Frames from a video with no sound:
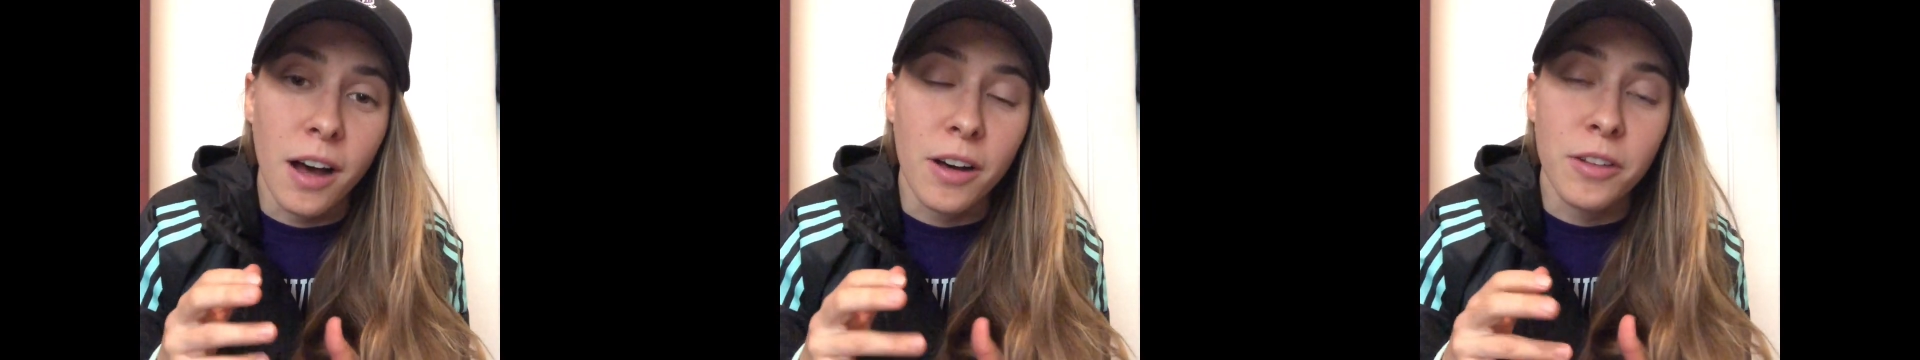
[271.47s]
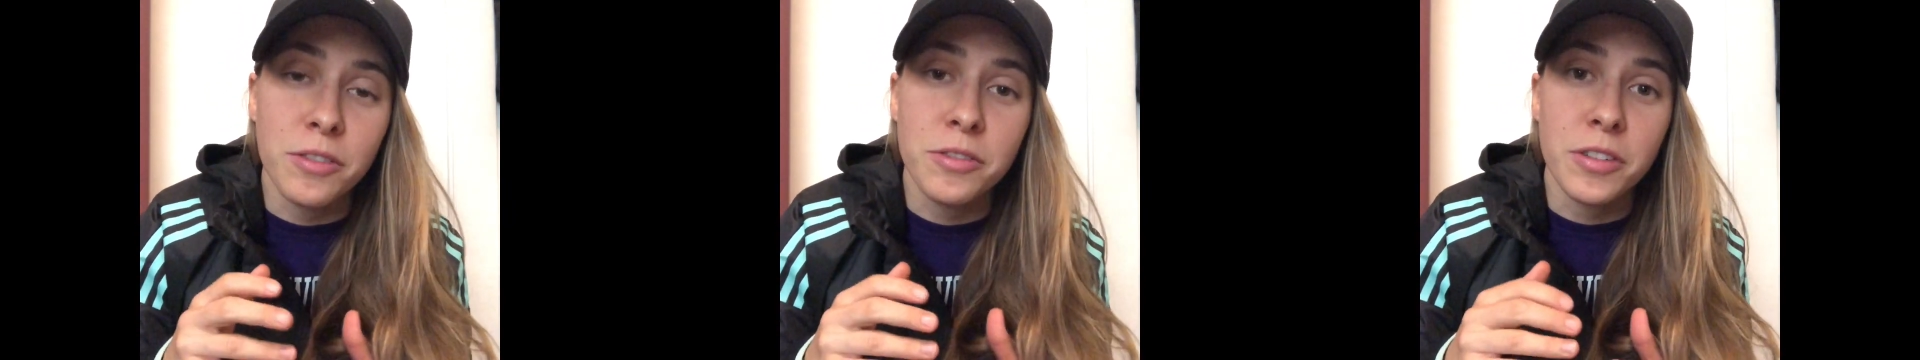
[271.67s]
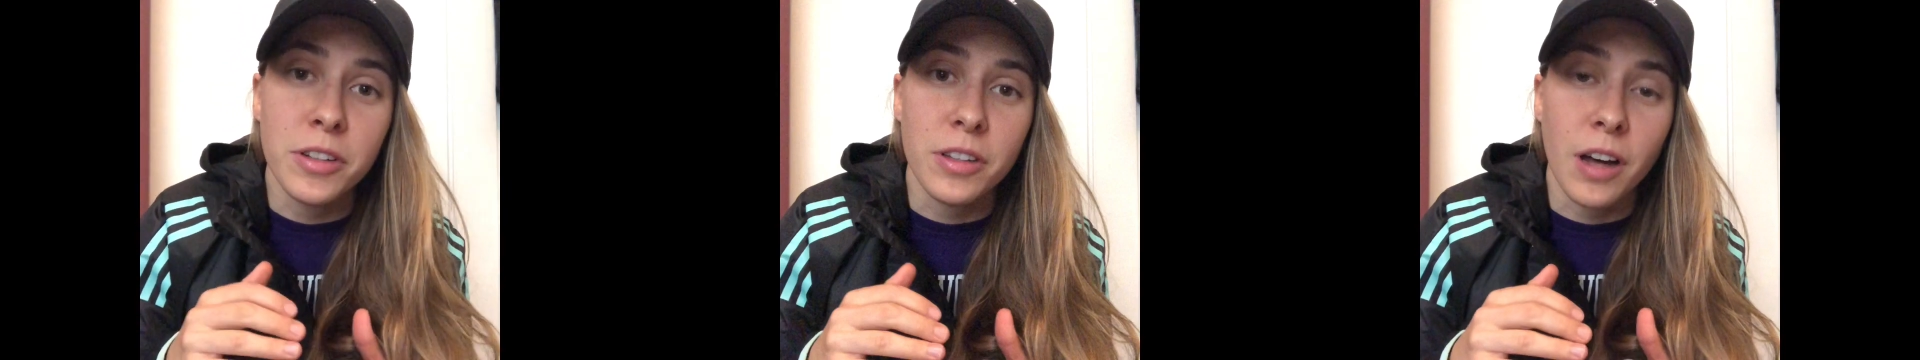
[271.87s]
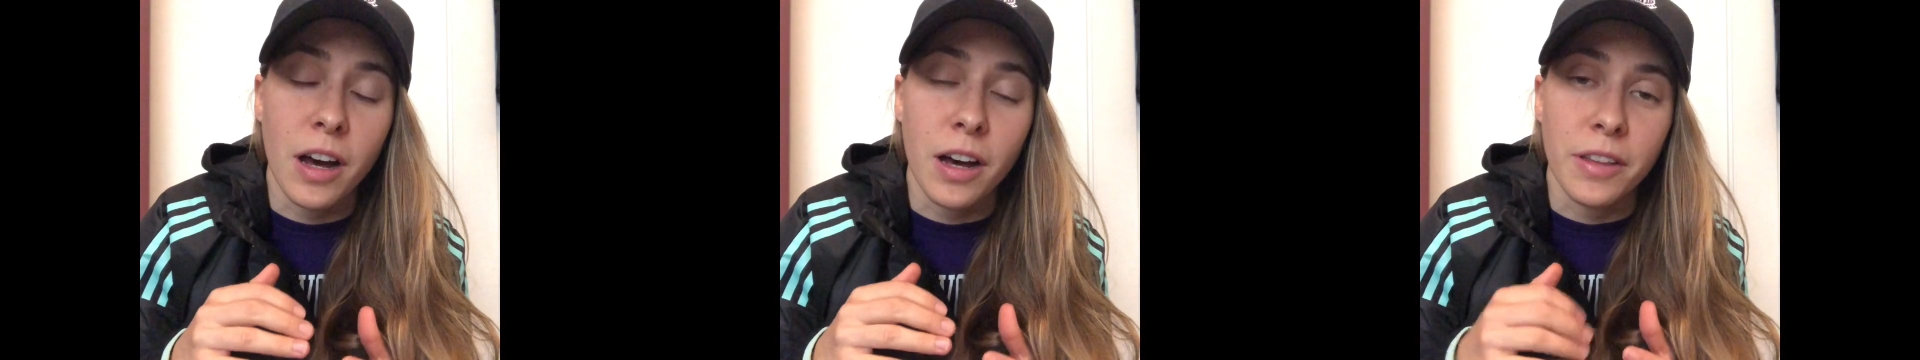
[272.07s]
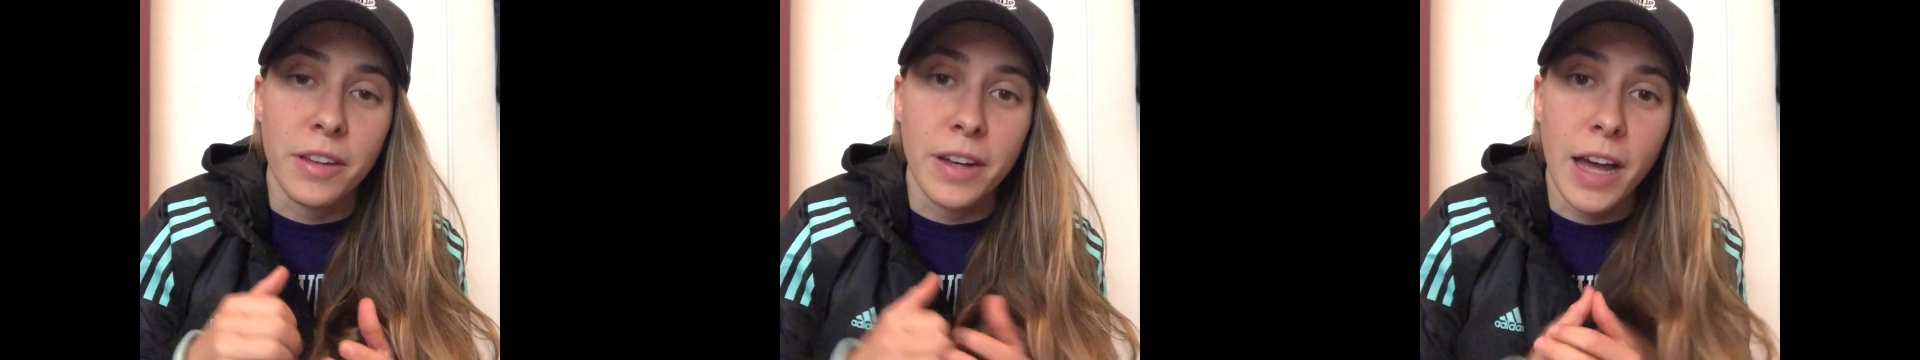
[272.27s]
of
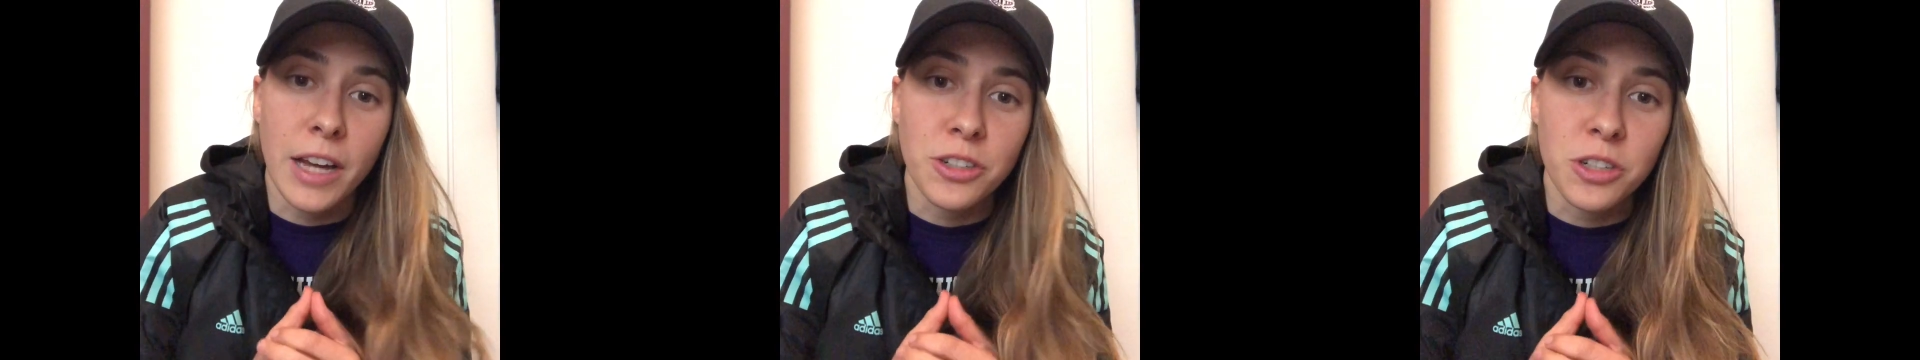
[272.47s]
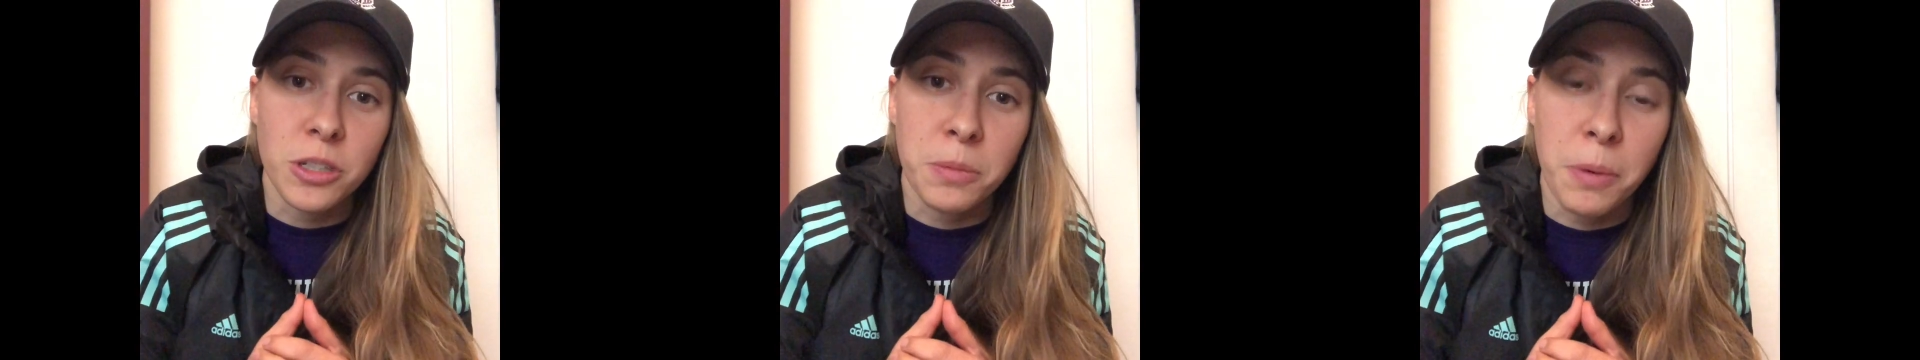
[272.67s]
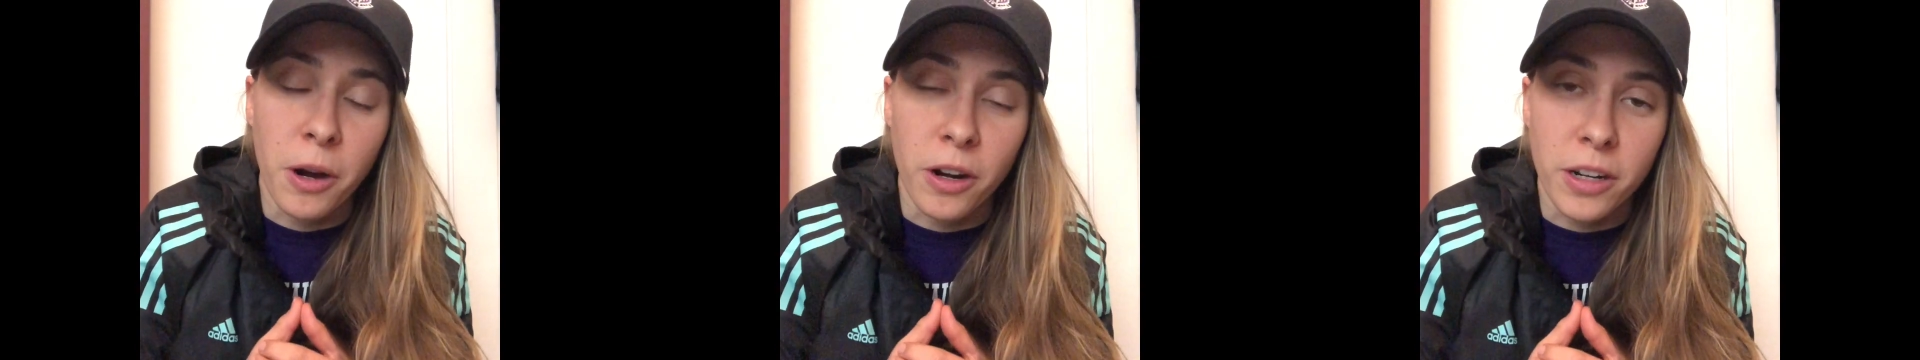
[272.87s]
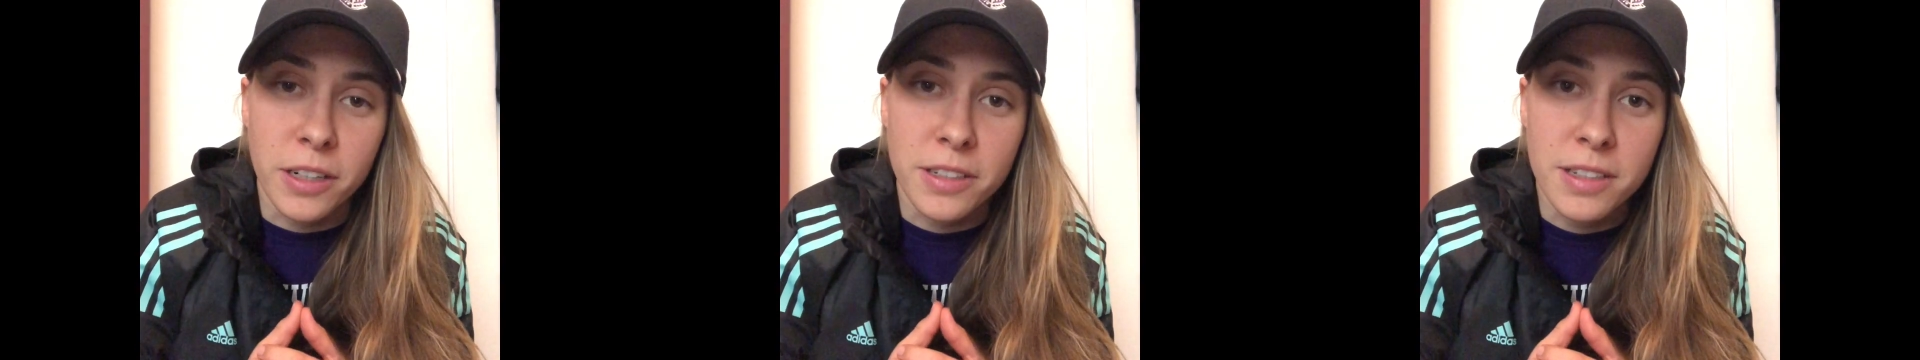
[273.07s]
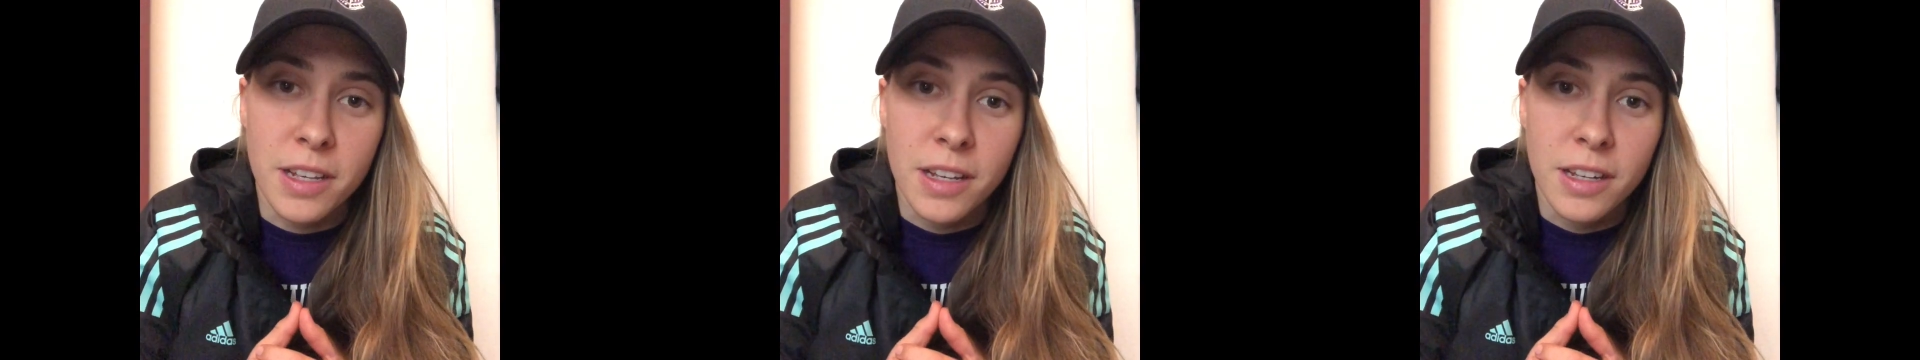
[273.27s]
the national
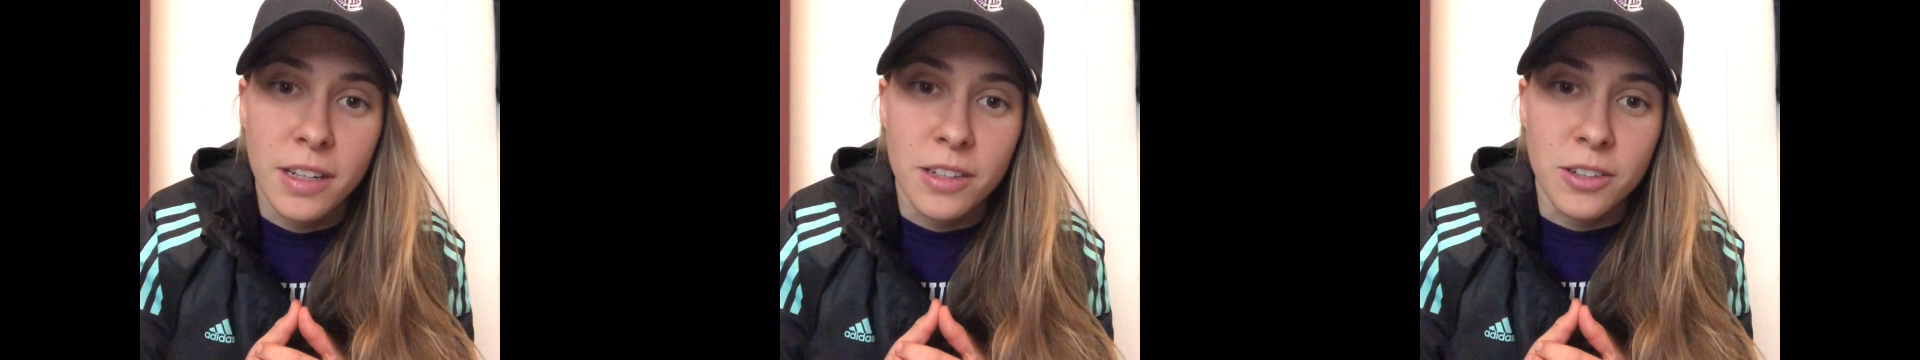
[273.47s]
parks.